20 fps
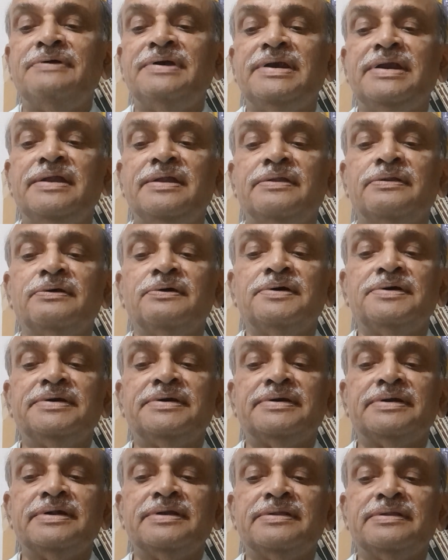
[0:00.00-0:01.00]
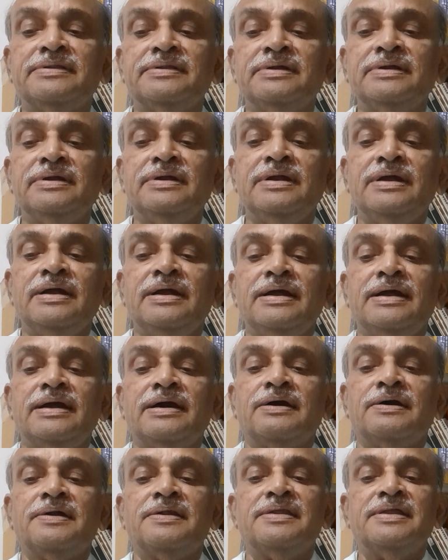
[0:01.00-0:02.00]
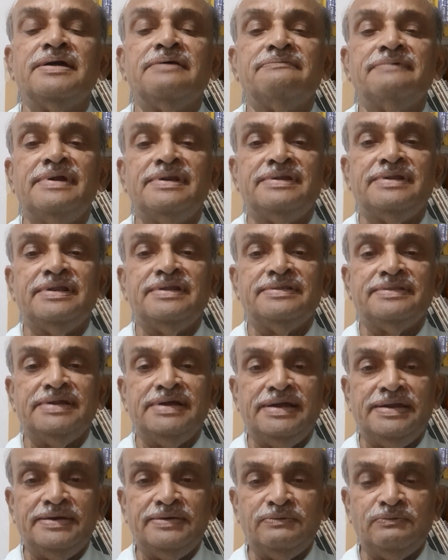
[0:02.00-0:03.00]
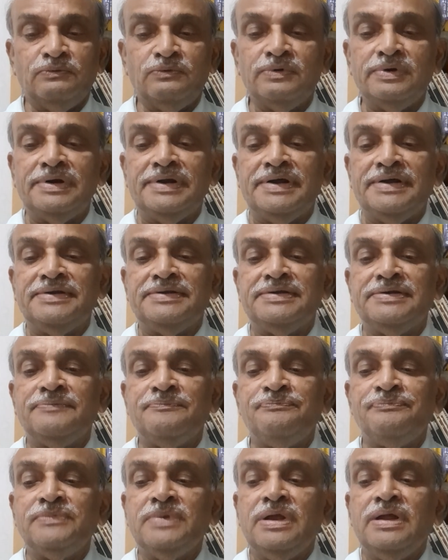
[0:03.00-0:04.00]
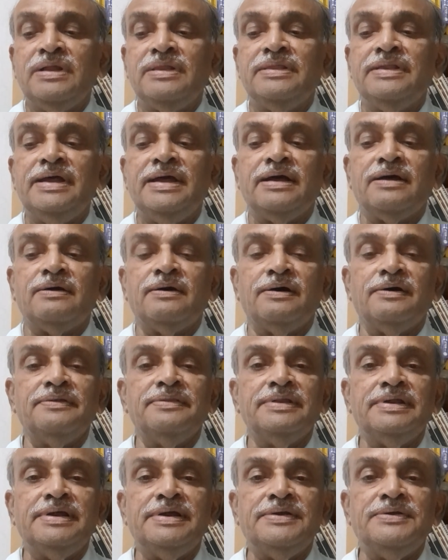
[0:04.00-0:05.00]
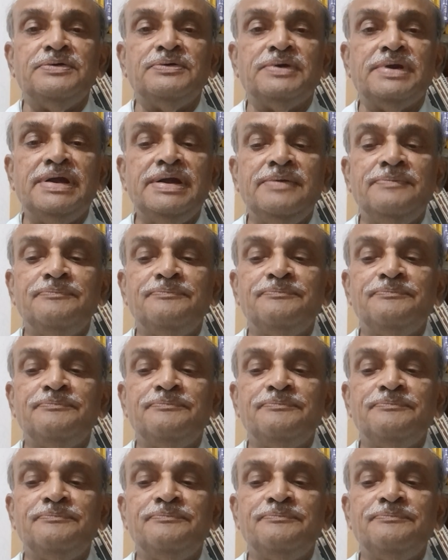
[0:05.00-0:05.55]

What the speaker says: a disastrous consequences in old age. They cause injury,